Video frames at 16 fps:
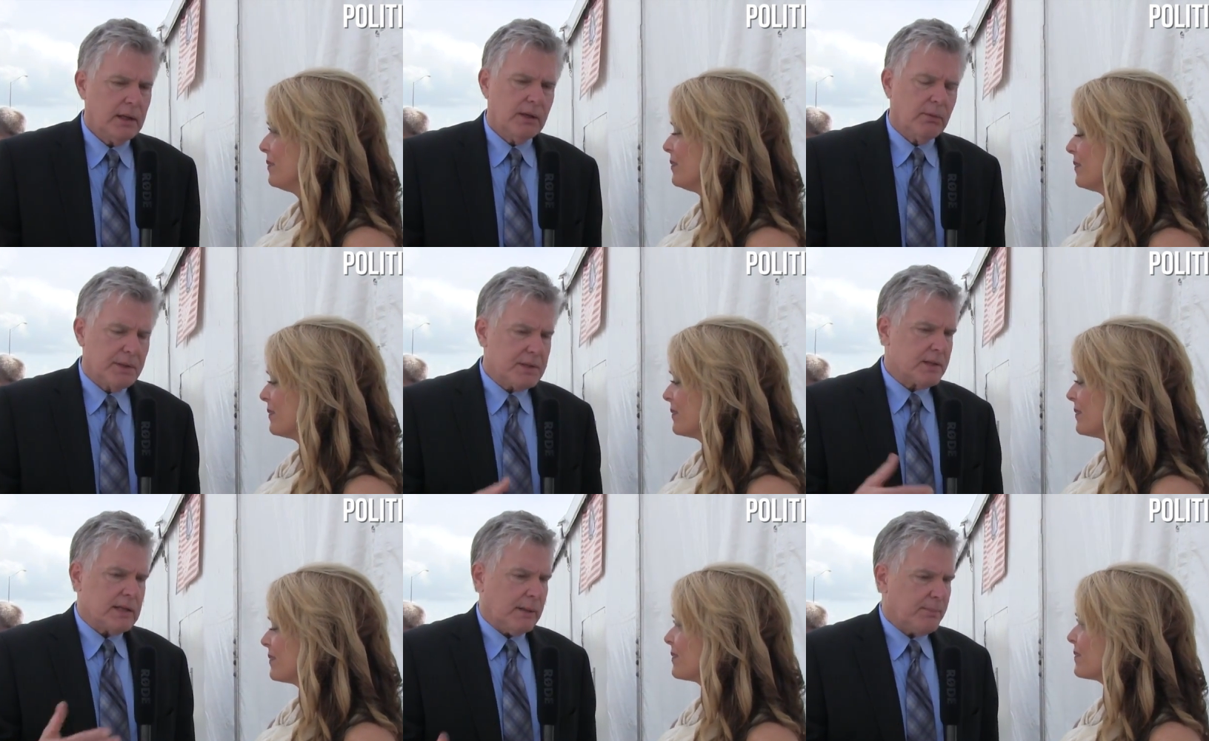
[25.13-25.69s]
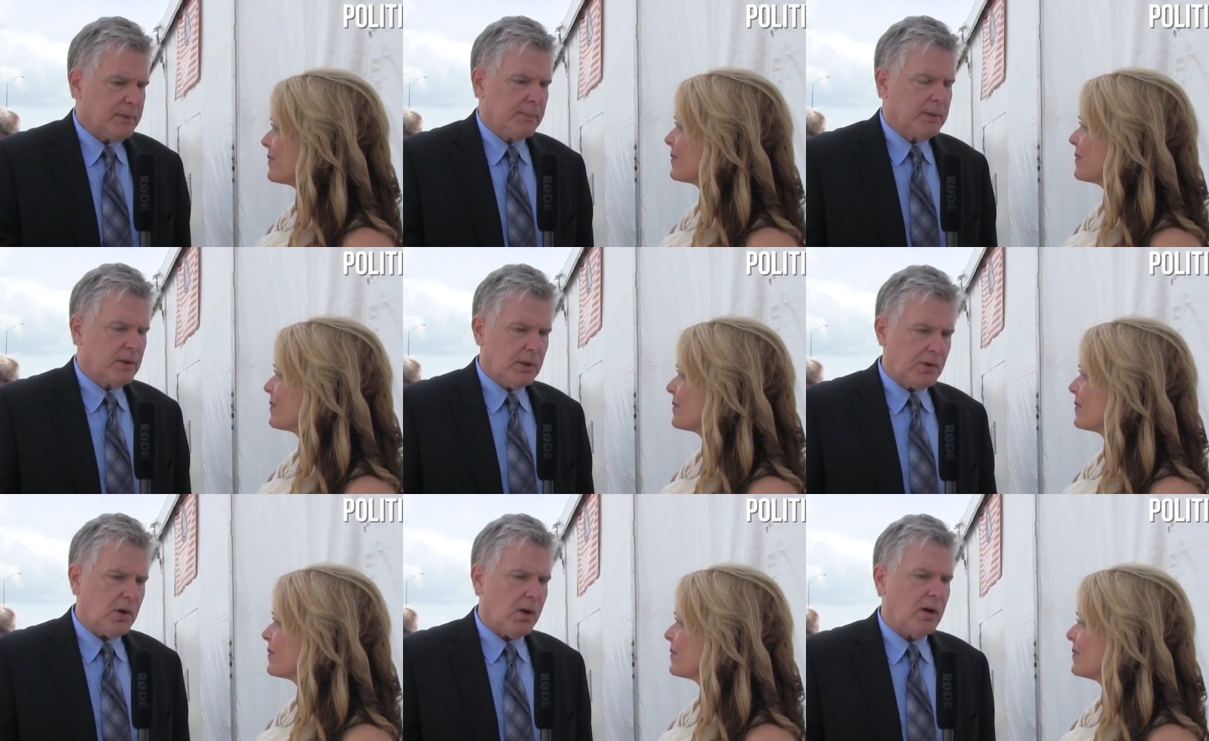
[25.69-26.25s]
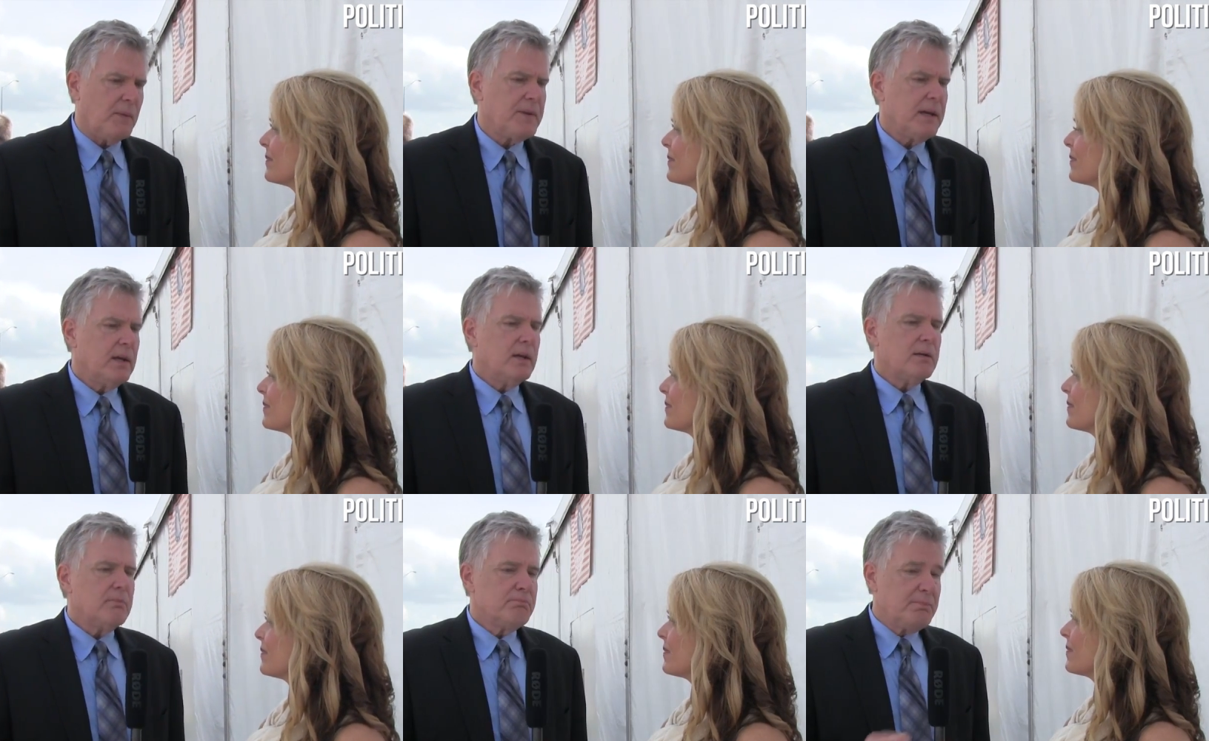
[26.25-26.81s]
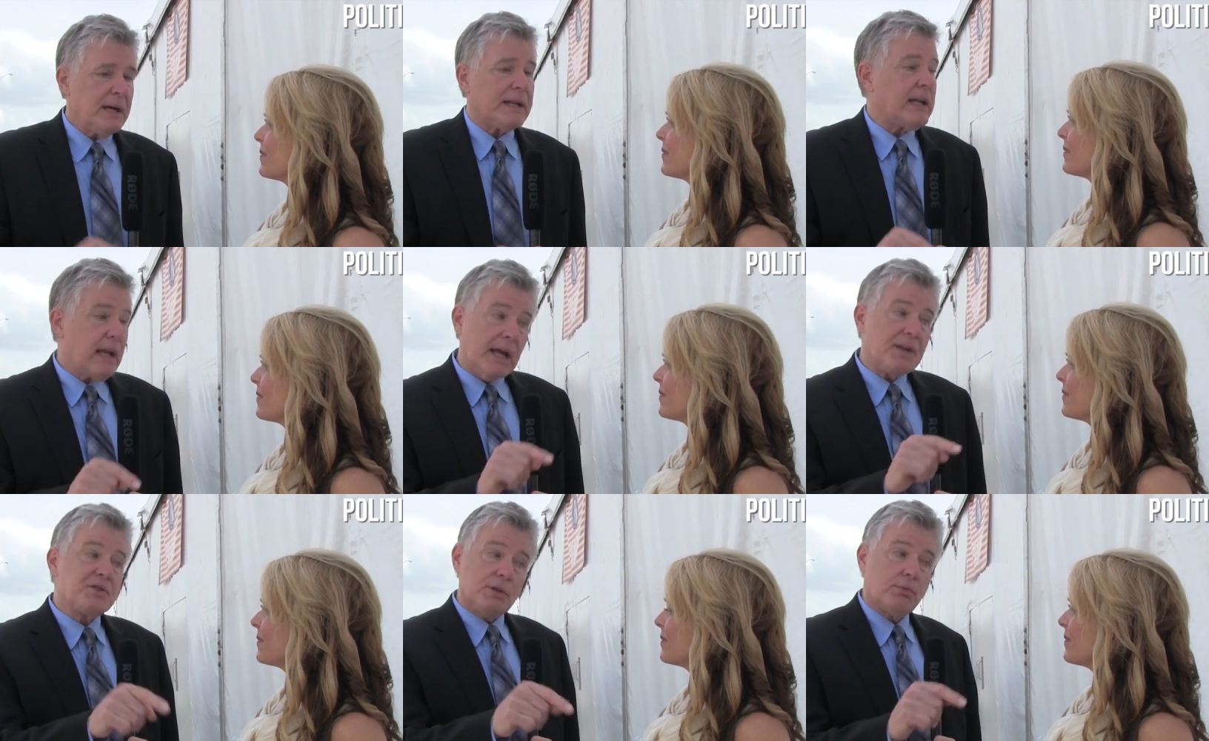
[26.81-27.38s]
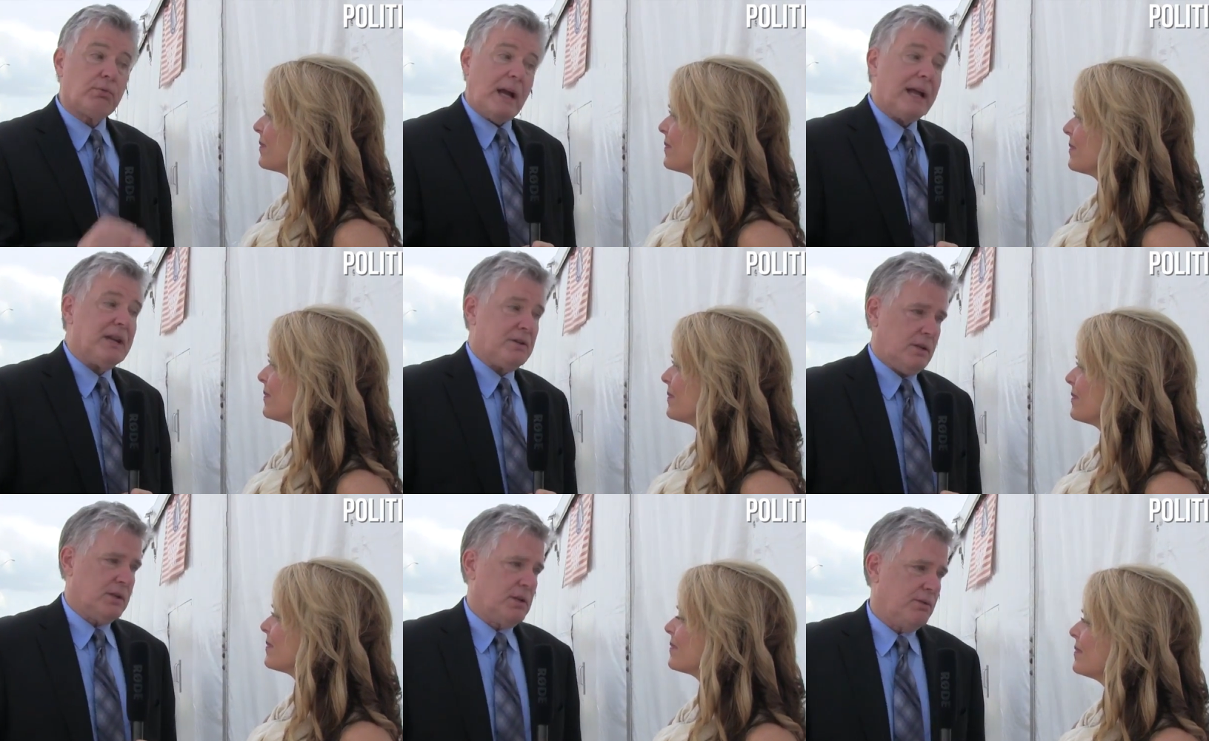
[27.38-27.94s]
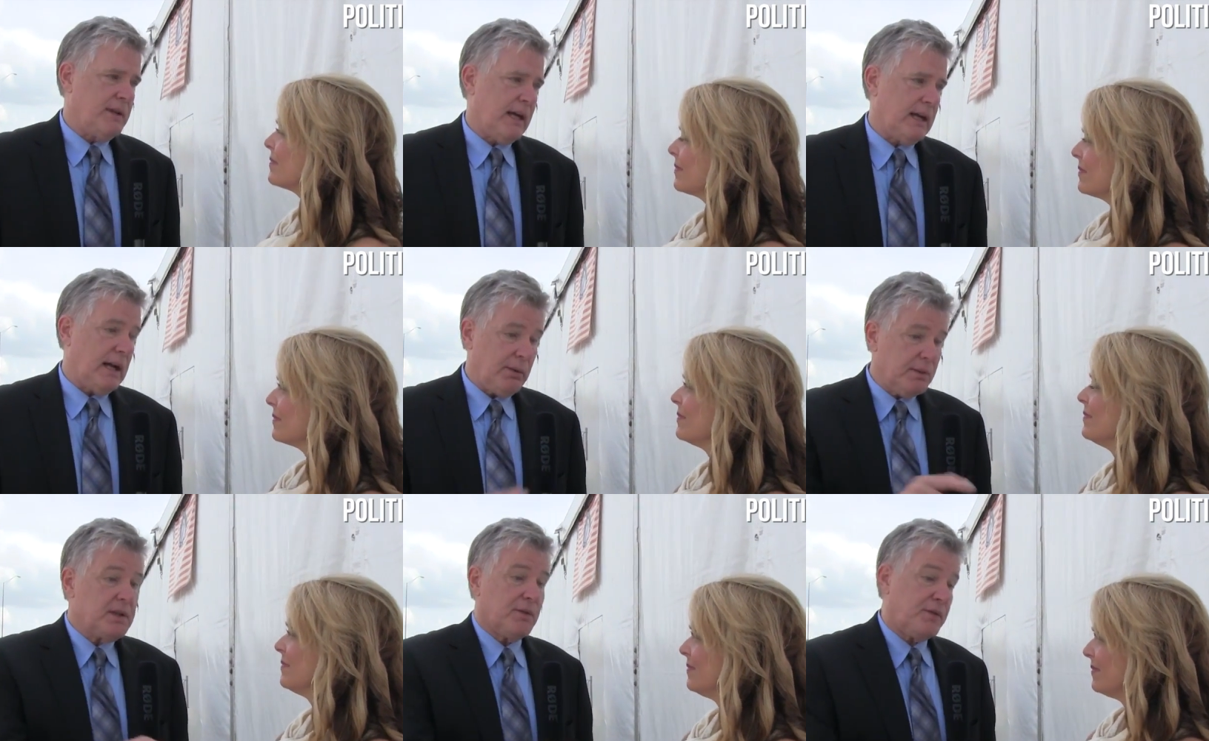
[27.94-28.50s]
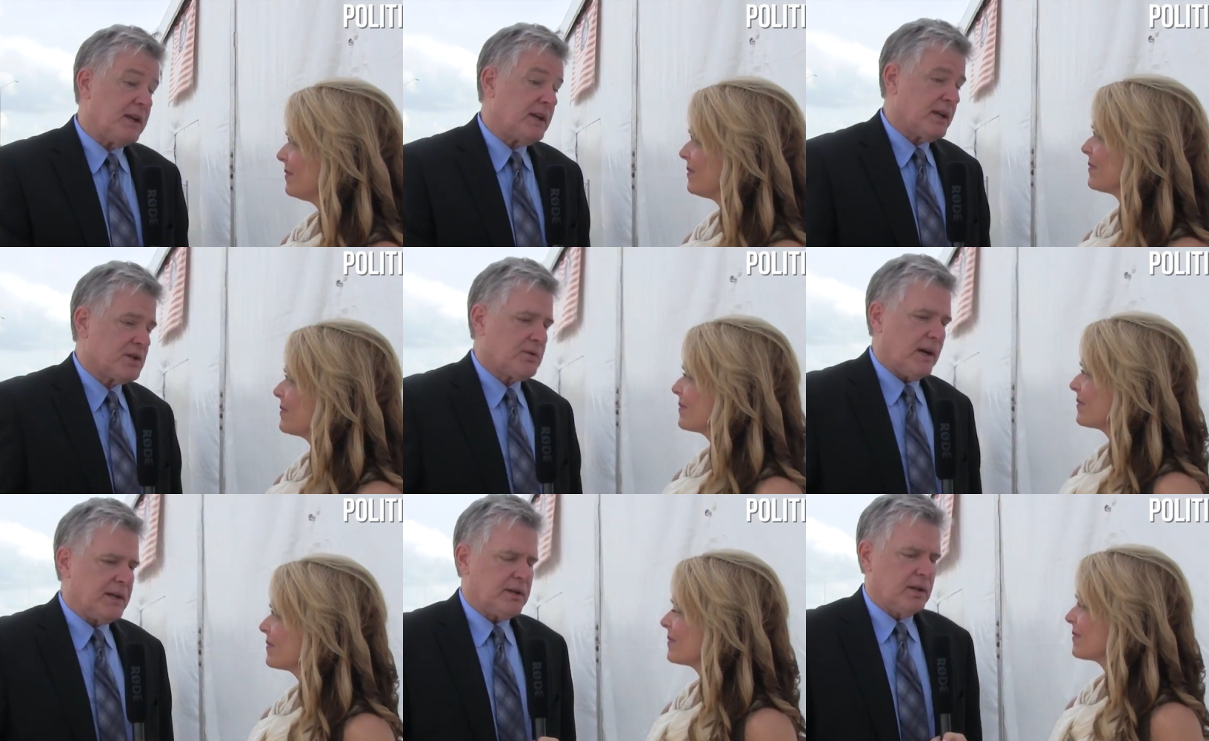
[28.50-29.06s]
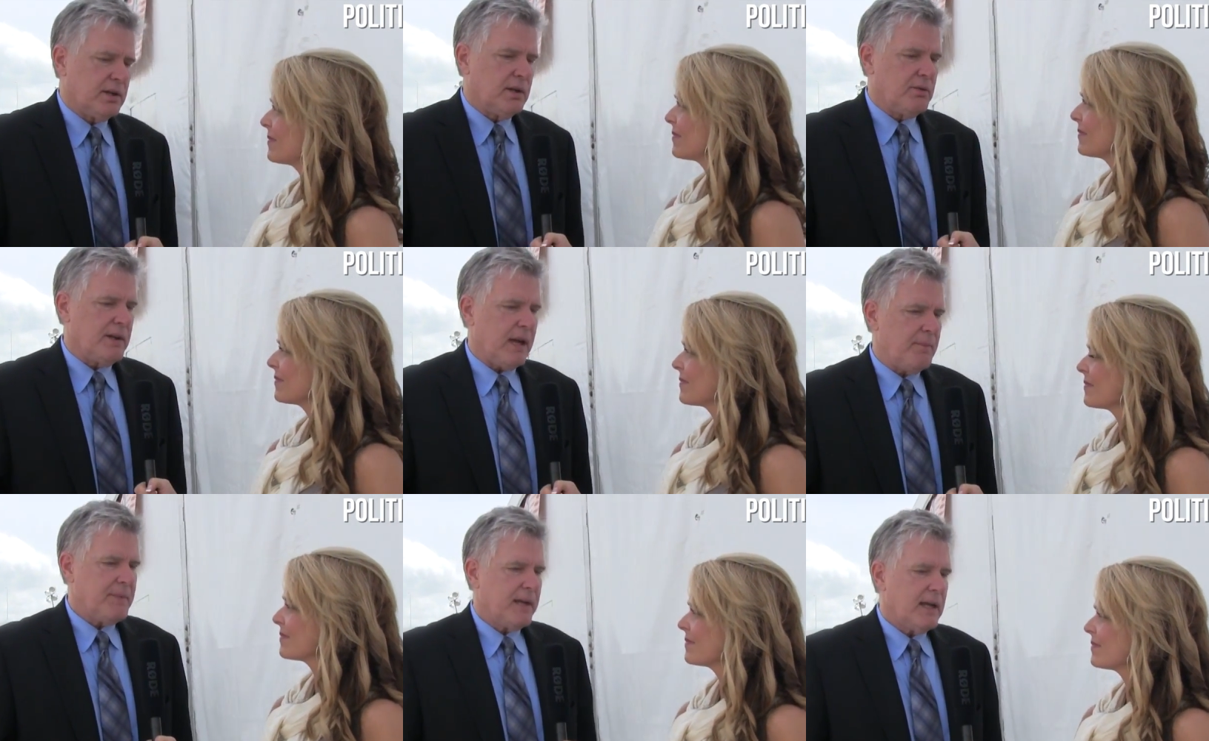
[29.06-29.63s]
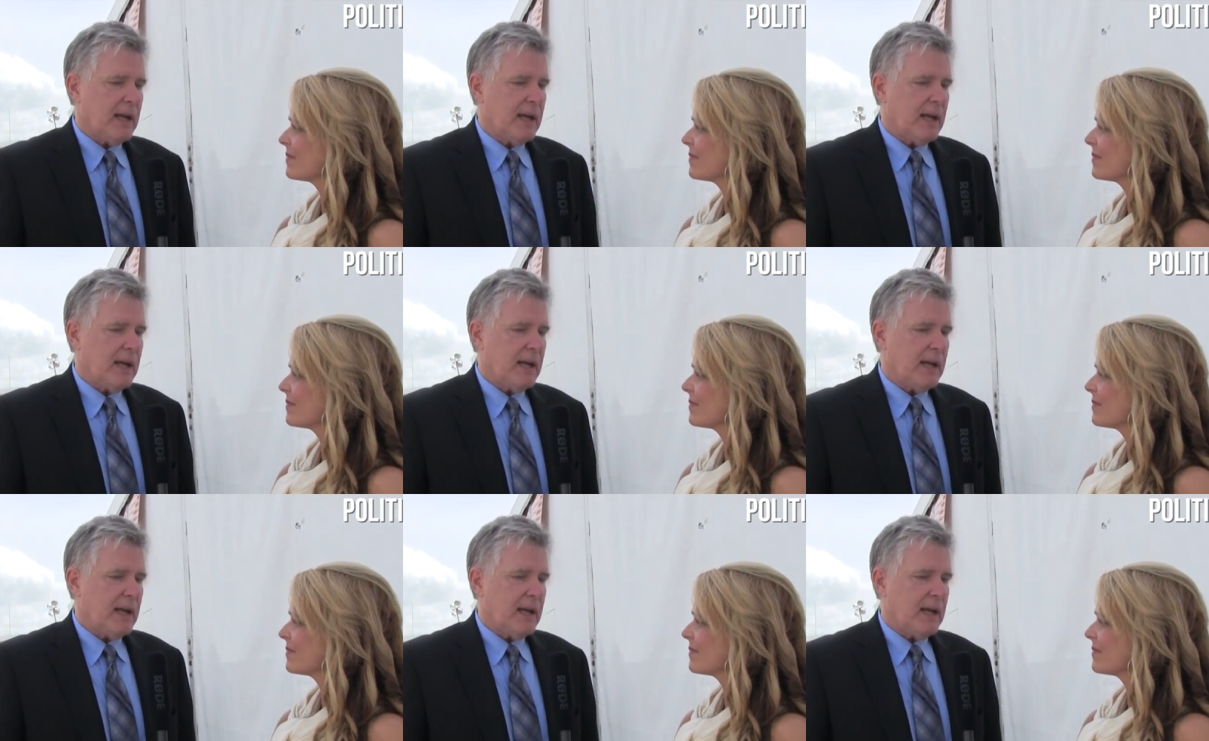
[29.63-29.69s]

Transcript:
Speaker 1: which is not biblical at all. But he has the right to do that. I would defend his right to do that.